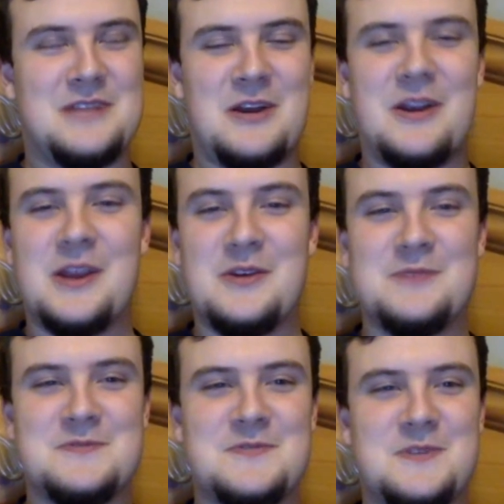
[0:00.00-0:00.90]

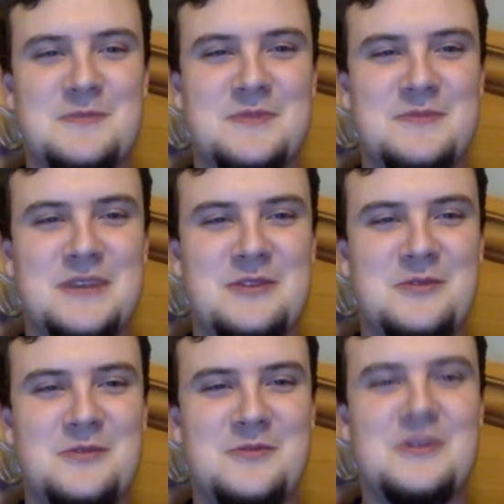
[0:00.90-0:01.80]
Gilliam's film The Man
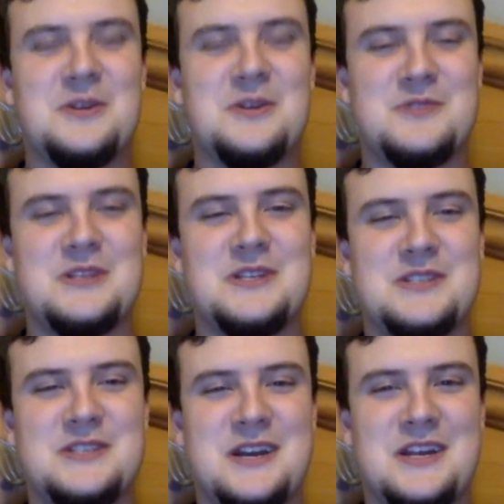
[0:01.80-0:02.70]
Who Killed
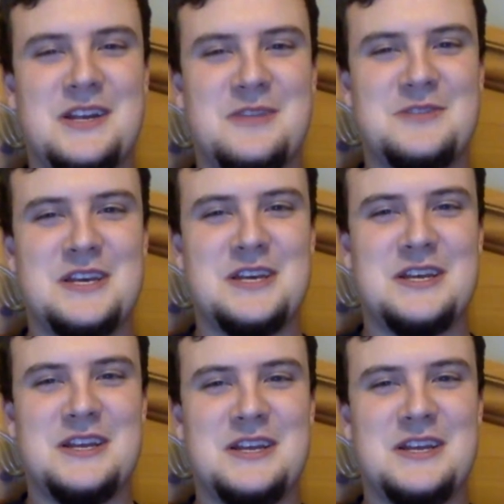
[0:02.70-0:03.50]
Don Quixote.